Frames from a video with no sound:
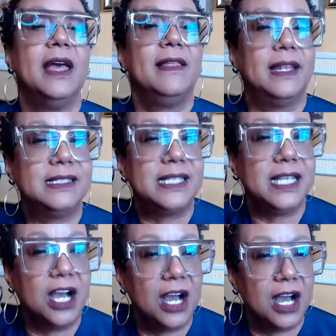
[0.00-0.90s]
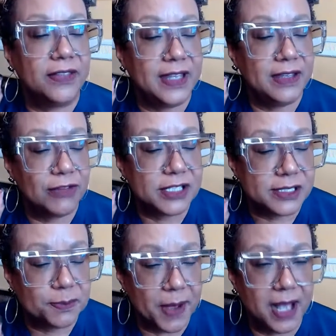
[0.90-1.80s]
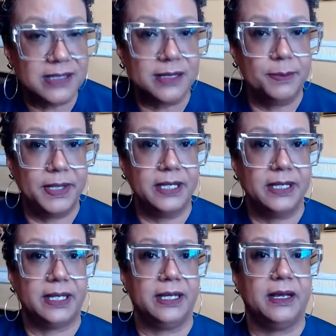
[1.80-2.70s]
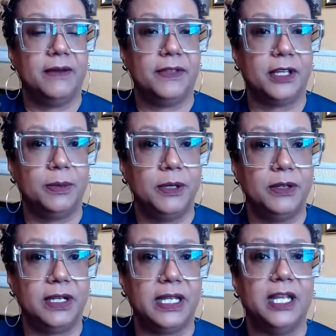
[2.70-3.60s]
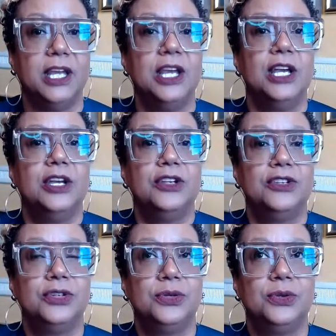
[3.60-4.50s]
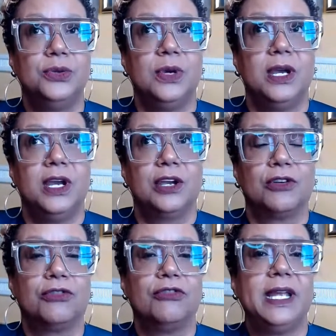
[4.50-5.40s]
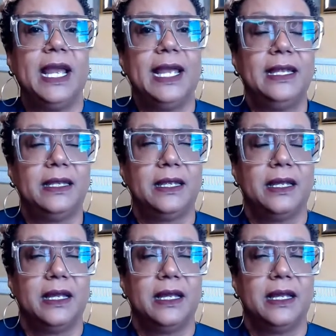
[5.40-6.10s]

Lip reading: that it's the responsibility of the community to create